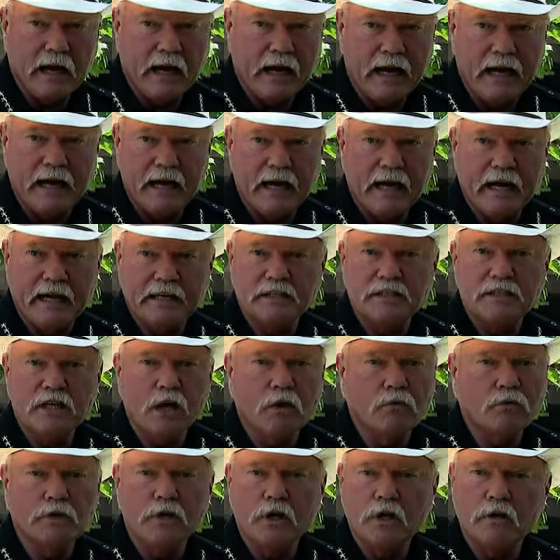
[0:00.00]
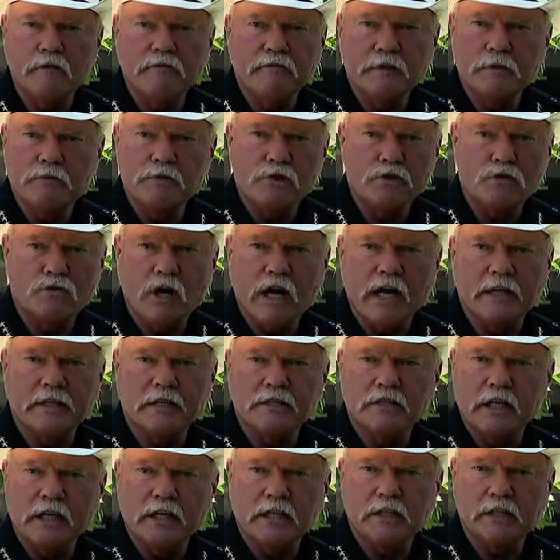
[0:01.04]
I, I, don't know if he was trying to
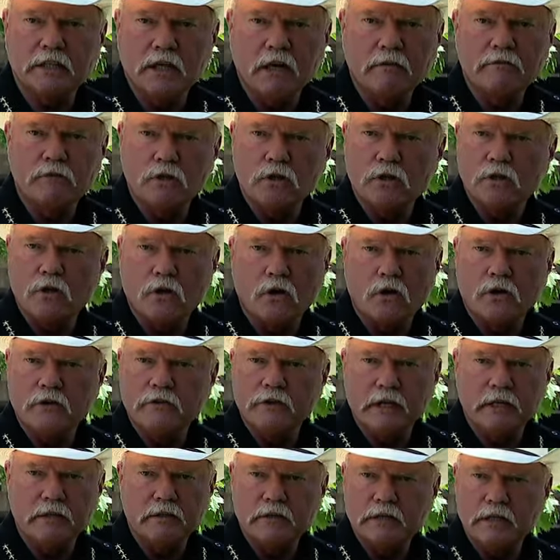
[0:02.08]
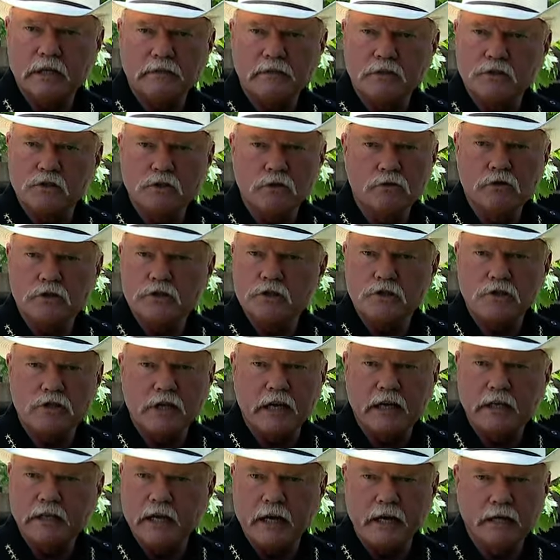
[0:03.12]
take cover or that, that the shooter just
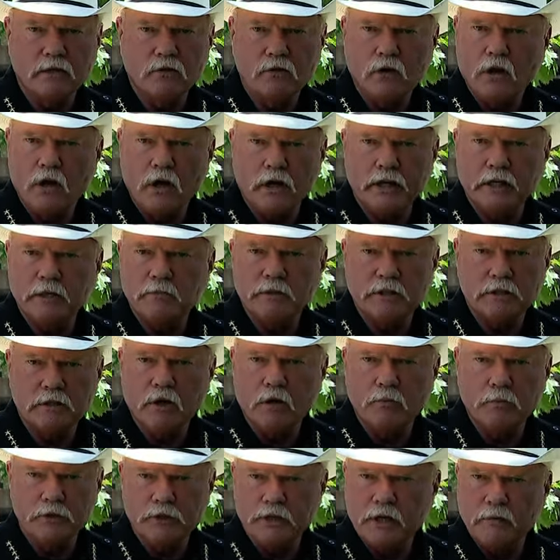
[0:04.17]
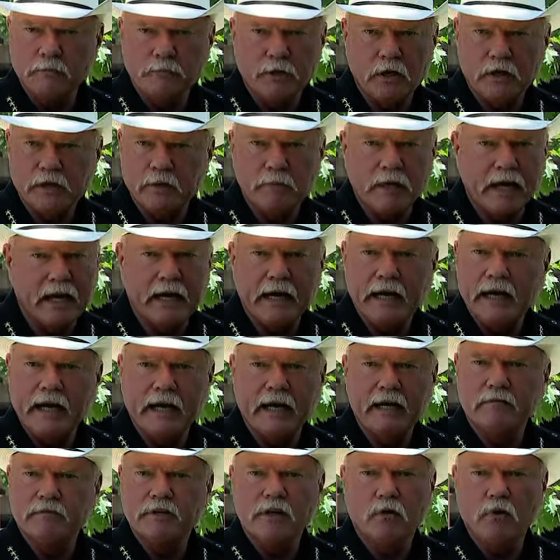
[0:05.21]
had an angle on him and opened up on him. I, I
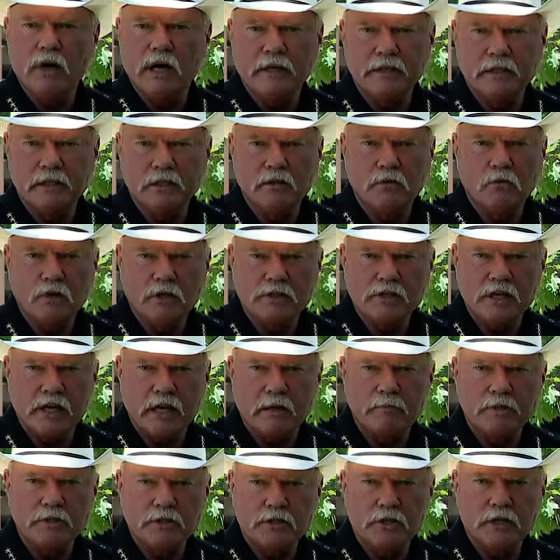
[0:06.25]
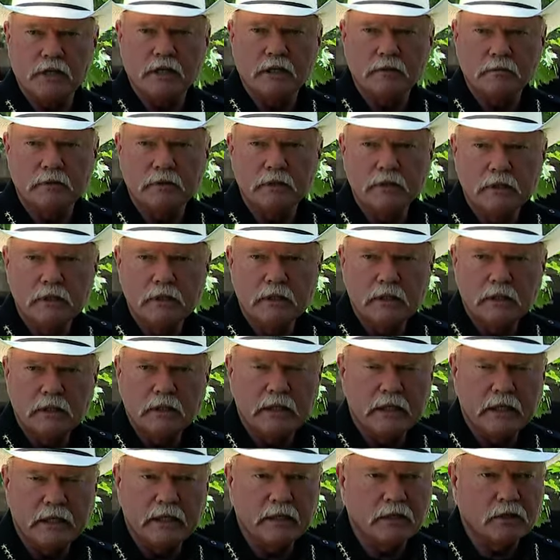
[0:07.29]
have no idea what's happened yet.
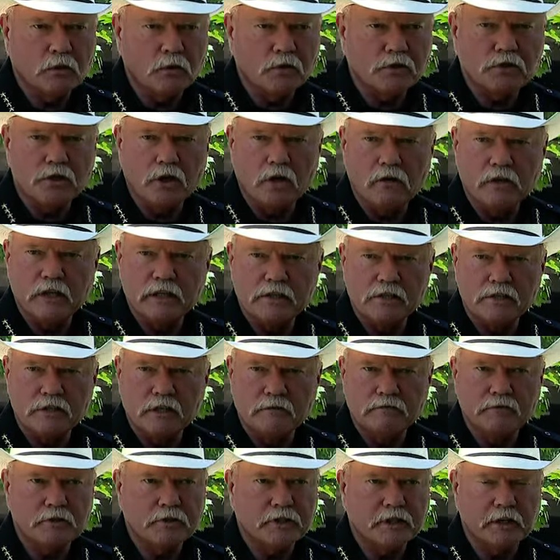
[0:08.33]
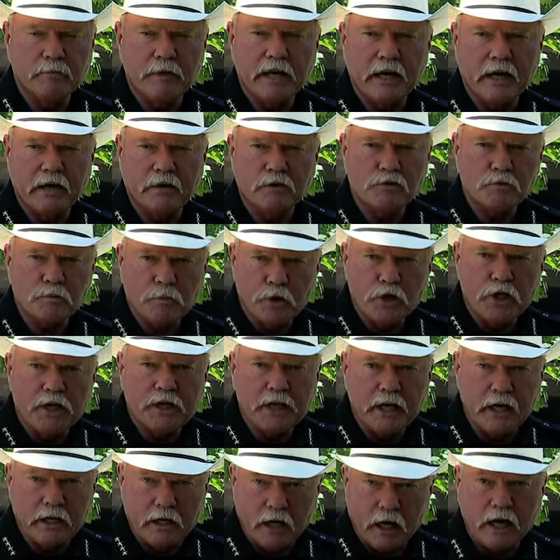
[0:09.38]
And of course, all that stuff will come out. It was pretty
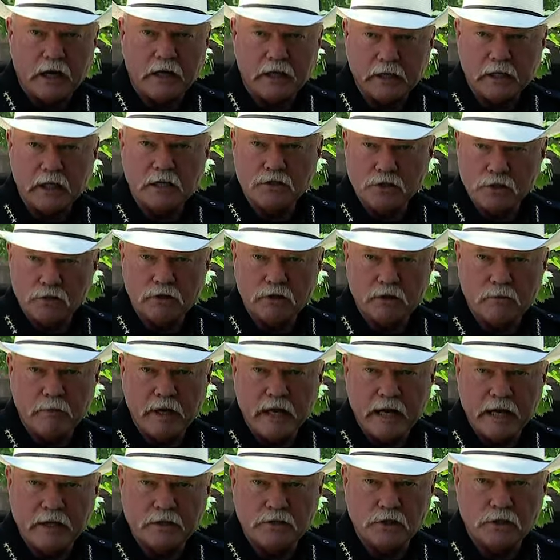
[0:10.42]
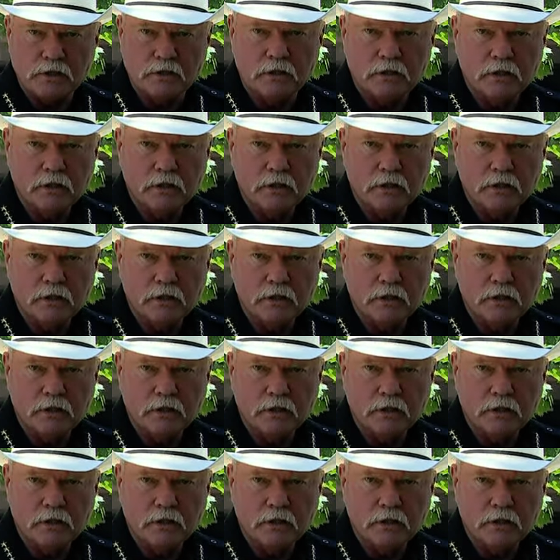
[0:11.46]
chaotic, as you can imagine.